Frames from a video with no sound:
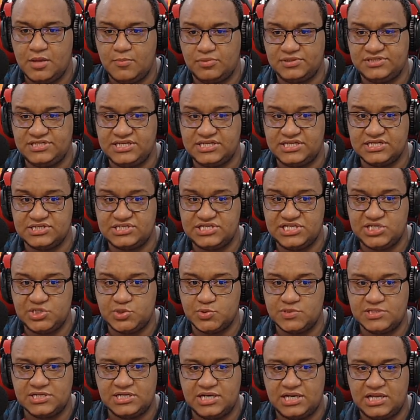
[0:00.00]
but he
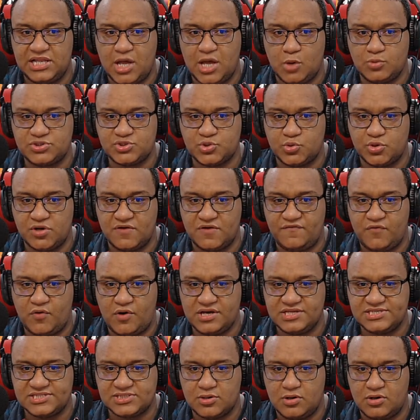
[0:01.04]
continued in a loud tone of
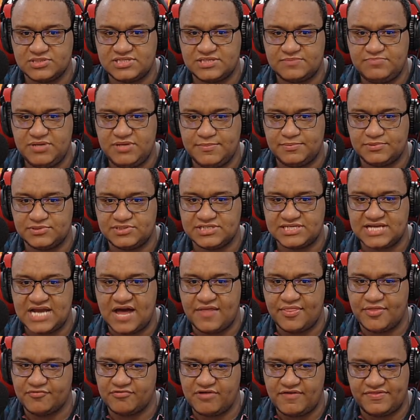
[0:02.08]
voice, causing people to
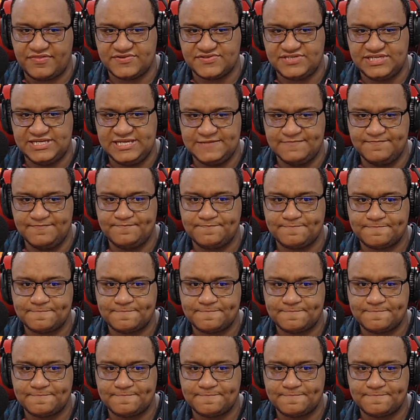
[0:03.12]
gather at the scene.